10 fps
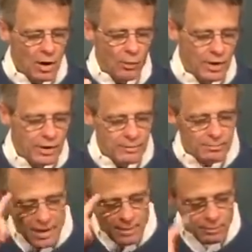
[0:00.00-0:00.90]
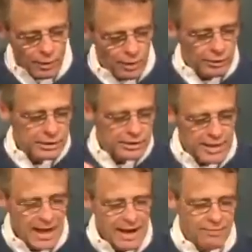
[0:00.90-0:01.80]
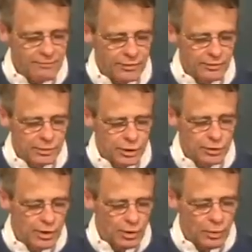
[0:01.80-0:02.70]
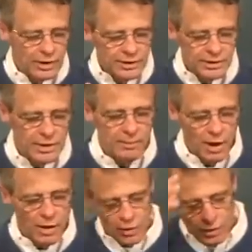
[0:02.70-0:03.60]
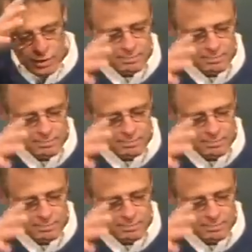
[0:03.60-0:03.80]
one of my brothers, came from Judah with some other